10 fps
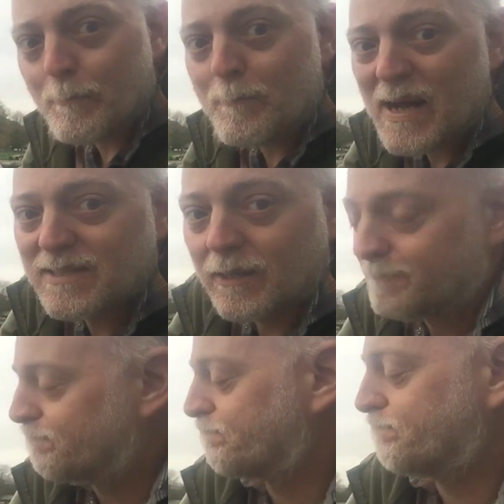Butter.
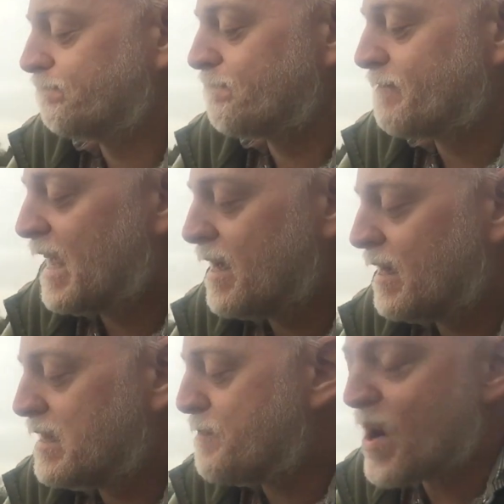
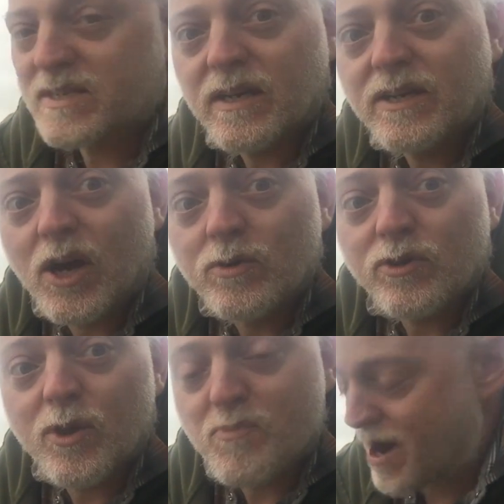The butter goes
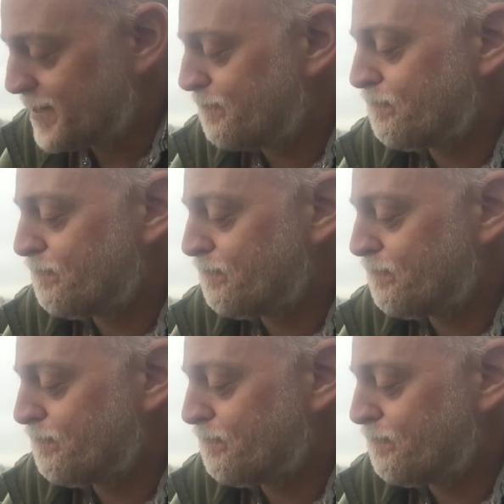on the bread.